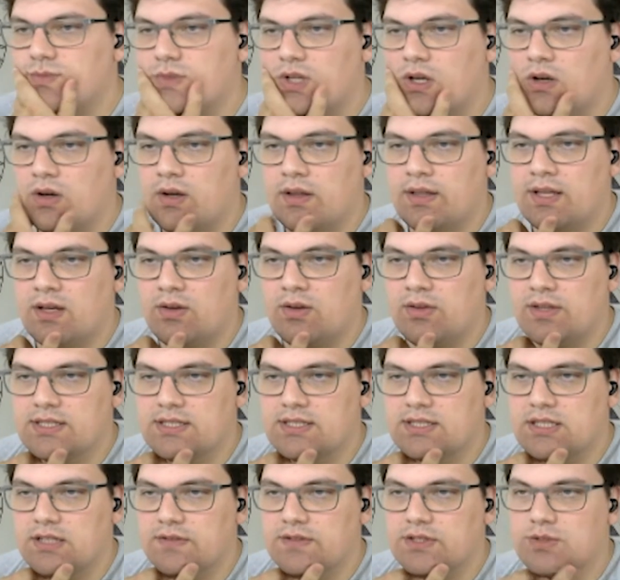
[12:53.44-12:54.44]
Oh, and now this
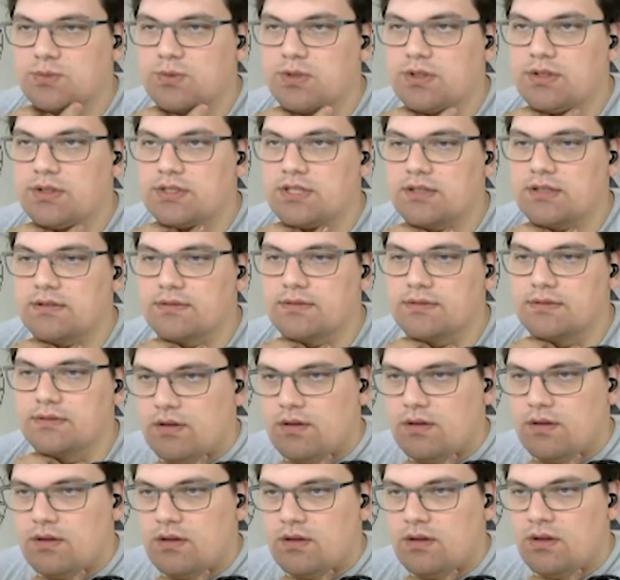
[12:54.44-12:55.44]
stuff is worth stuff.
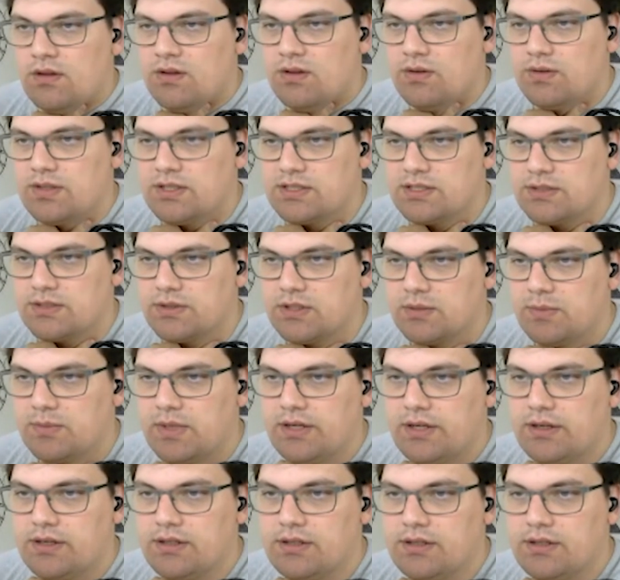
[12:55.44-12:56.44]
Although it doesn't really matter.